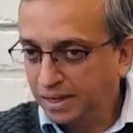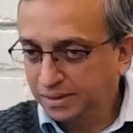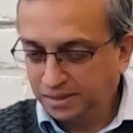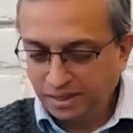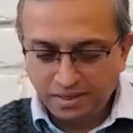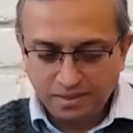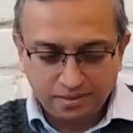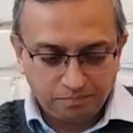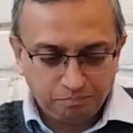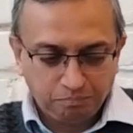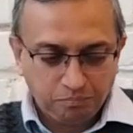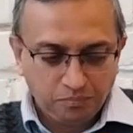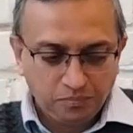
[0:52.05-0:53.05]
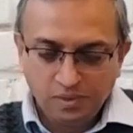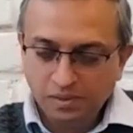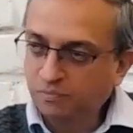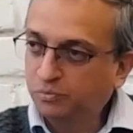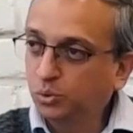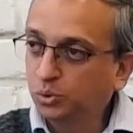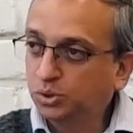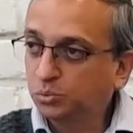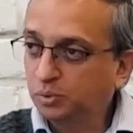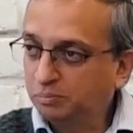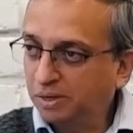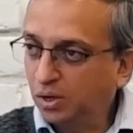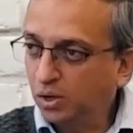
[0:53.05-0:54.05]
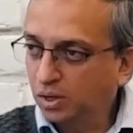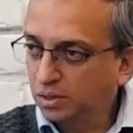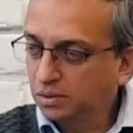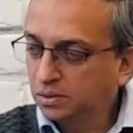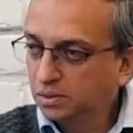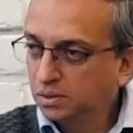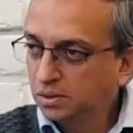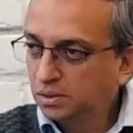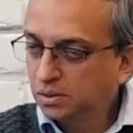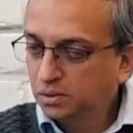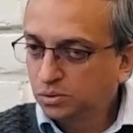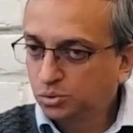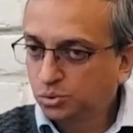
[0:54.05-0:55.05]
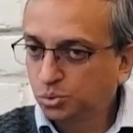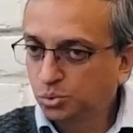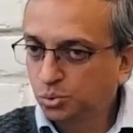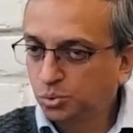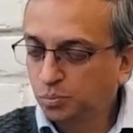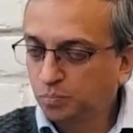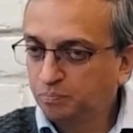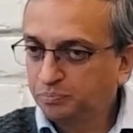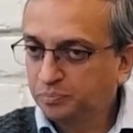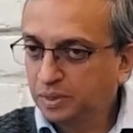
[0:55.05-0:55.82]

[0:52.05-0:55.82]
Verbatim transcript: I think the future will belong to